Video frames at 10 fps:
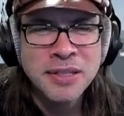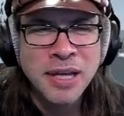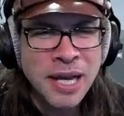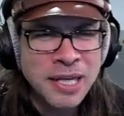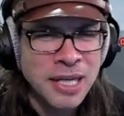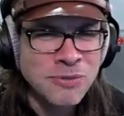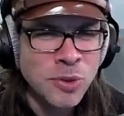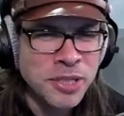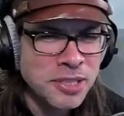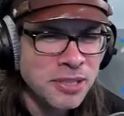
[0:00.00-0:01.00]
I have
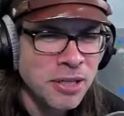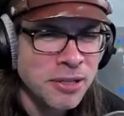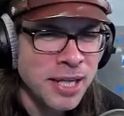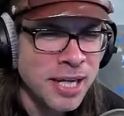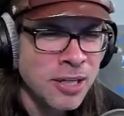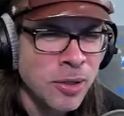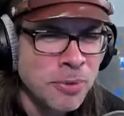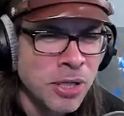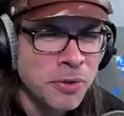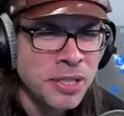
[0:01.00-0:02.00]
one in there now. I'm
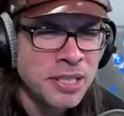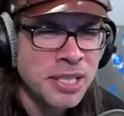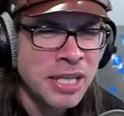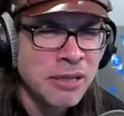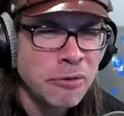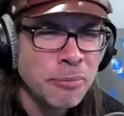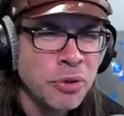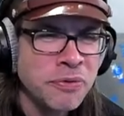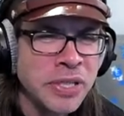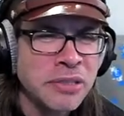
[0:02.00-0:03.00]
going in to get it
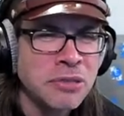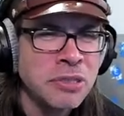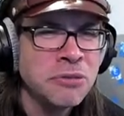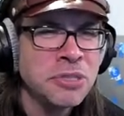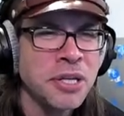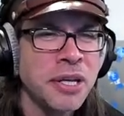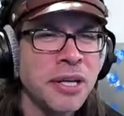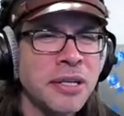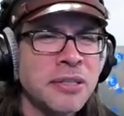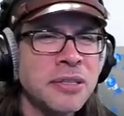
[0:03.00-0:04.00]
removed on
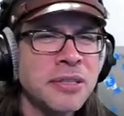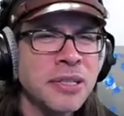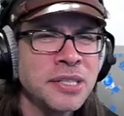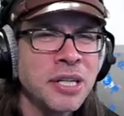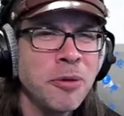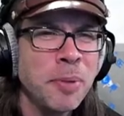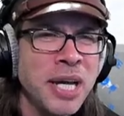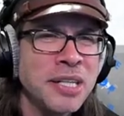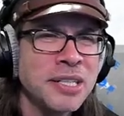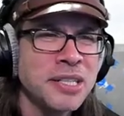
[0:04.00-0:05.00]
Tuesday. That's how
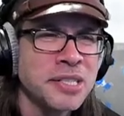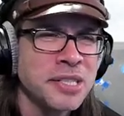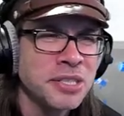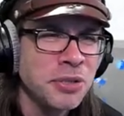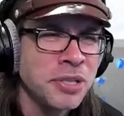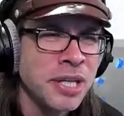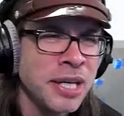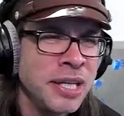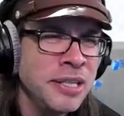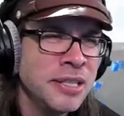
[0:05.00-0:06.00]
bad it is. It's
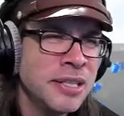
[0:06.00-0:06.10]
okay.